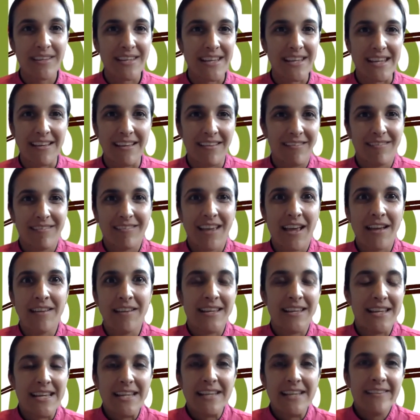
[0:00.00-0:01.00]
the kind of
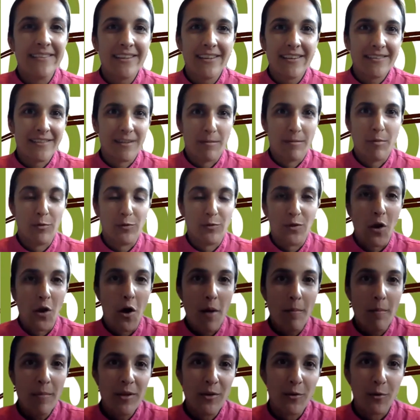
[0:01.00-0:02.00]
the easiest and most
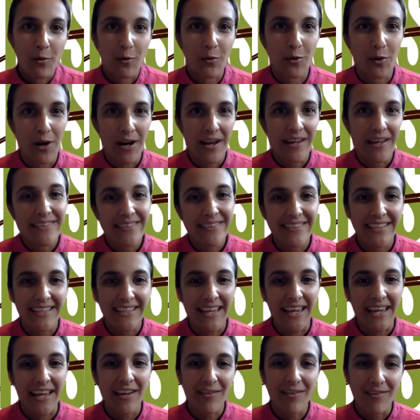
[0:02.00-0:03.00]
common whole grains to
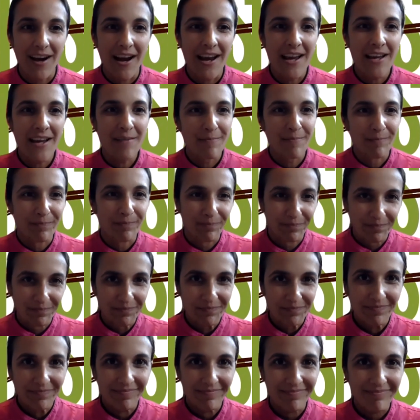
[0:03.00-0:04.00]
get, right?
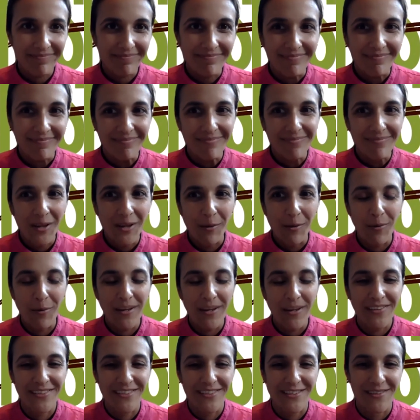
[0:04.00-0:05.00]
What someone,
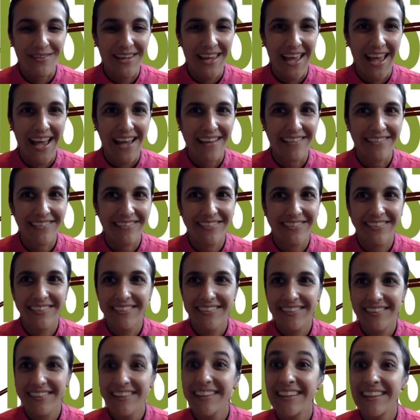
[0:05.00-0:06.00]
else uh-huh. do we have?
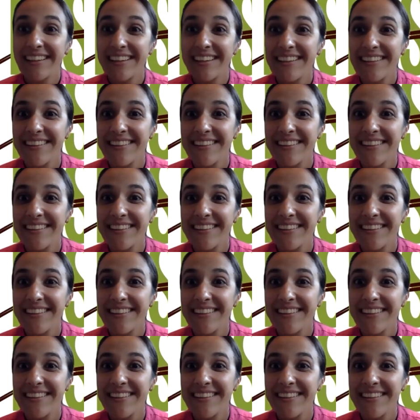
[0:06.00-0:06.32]
Someone